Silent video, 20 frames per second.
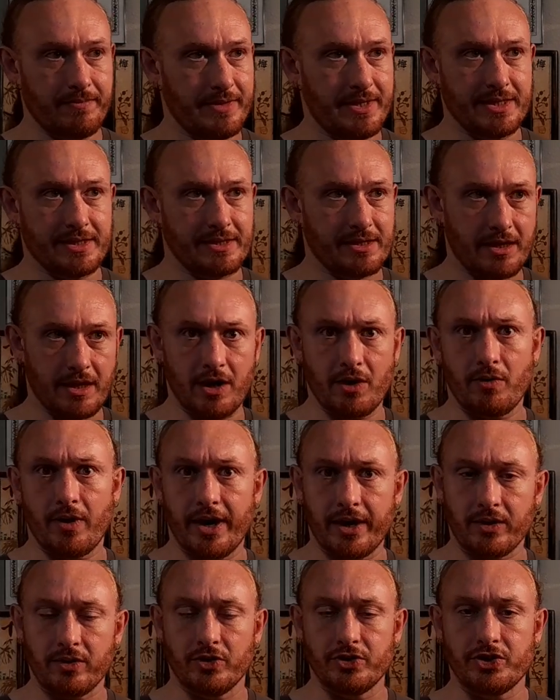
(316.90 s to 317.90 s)
this
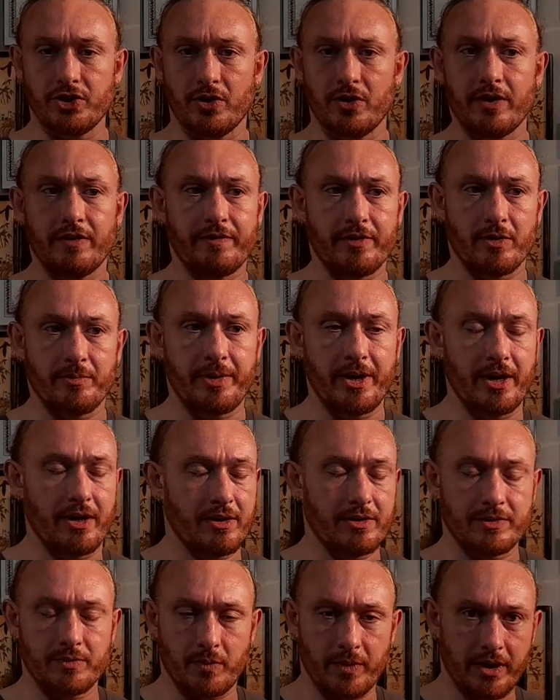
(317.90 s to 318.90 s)
theoretical jury of your
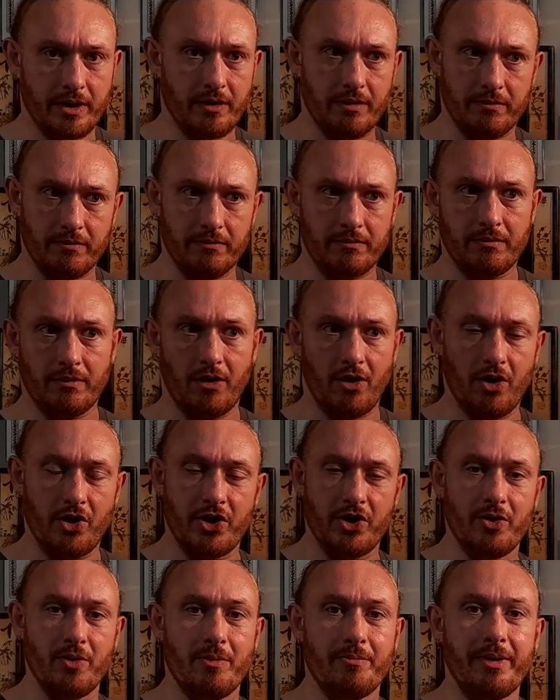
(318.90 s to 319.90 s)
peers, we can
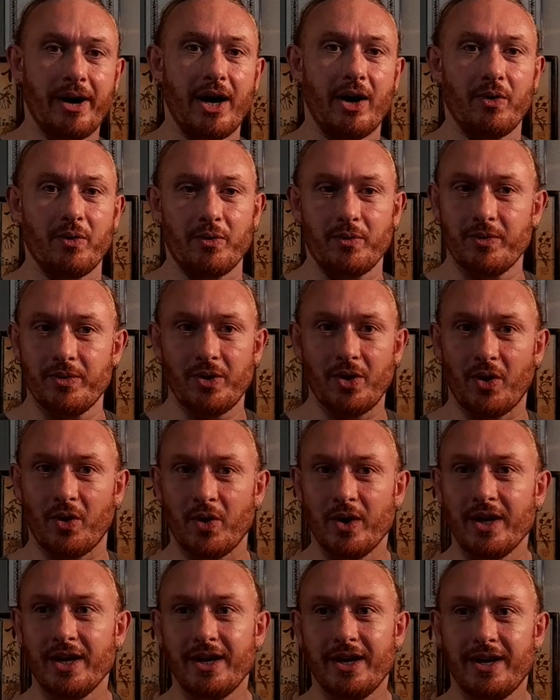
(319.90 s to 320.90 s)
argue about, you know,
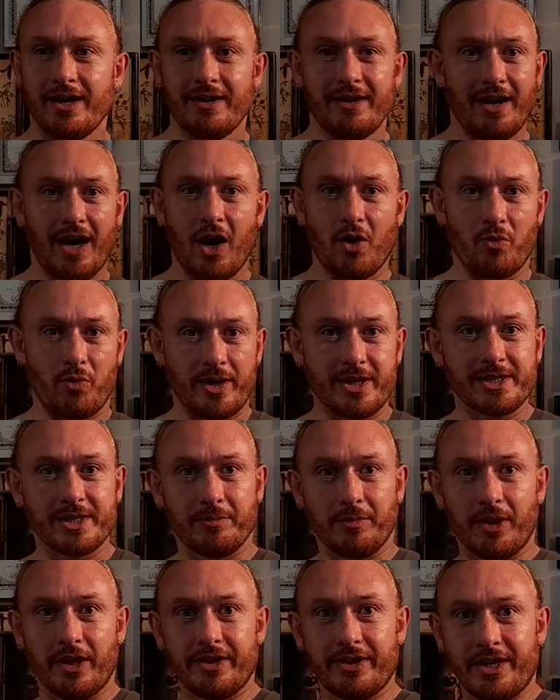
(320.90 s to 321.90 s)
how
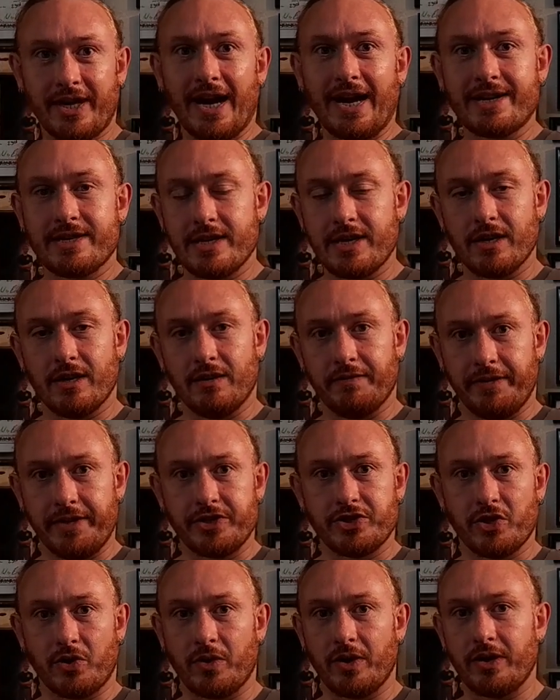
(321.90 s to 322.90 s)
reasonable the idea of a
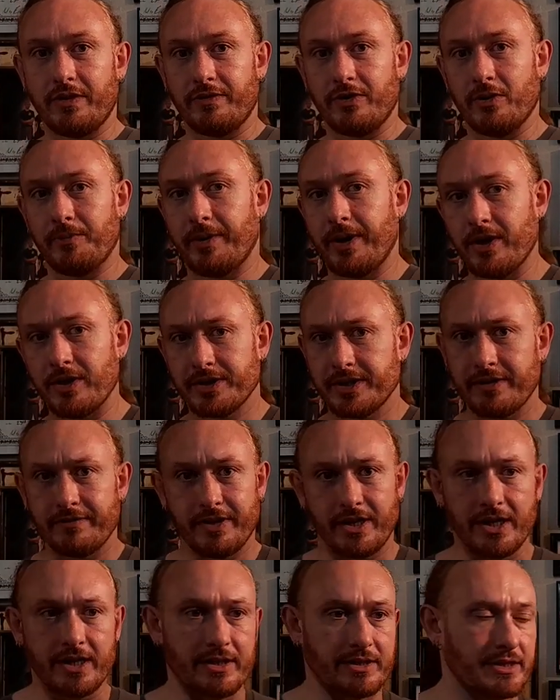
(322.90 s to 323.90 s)
jury of your peers
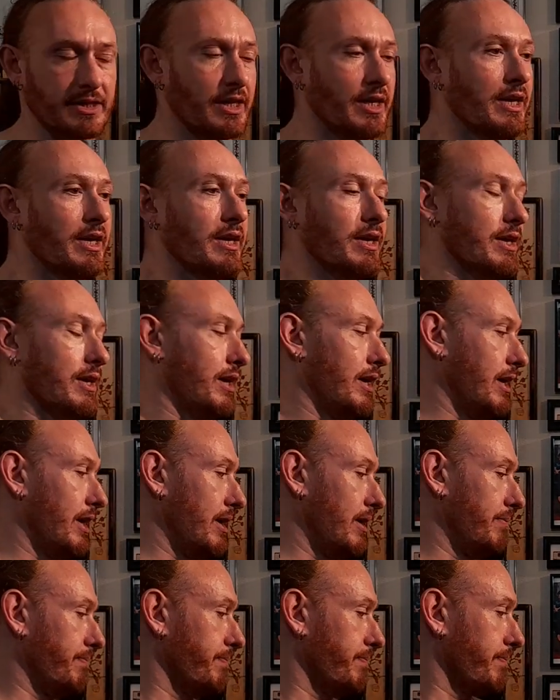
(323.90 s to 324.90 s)
even is.
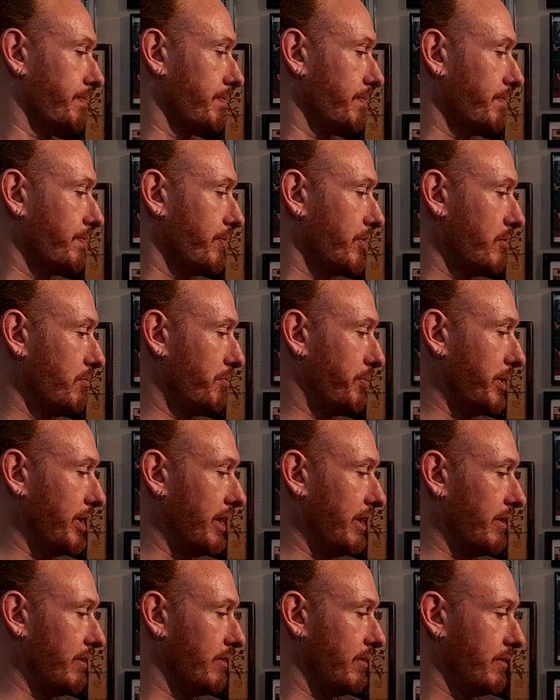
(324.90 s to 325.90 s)

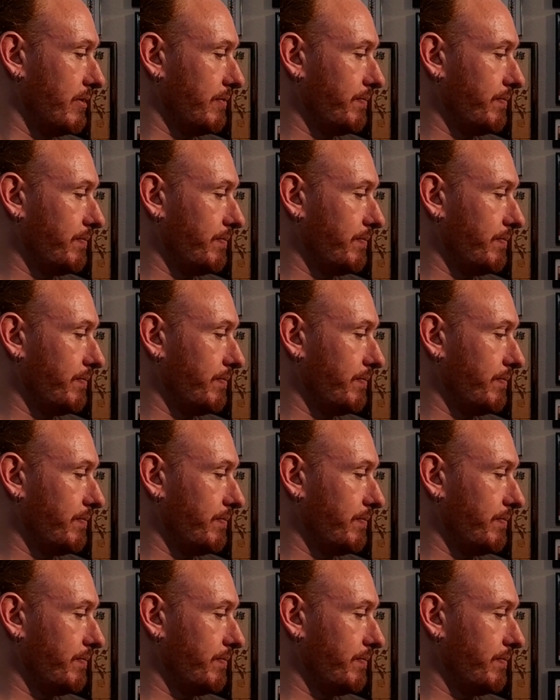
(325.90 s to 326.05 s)
But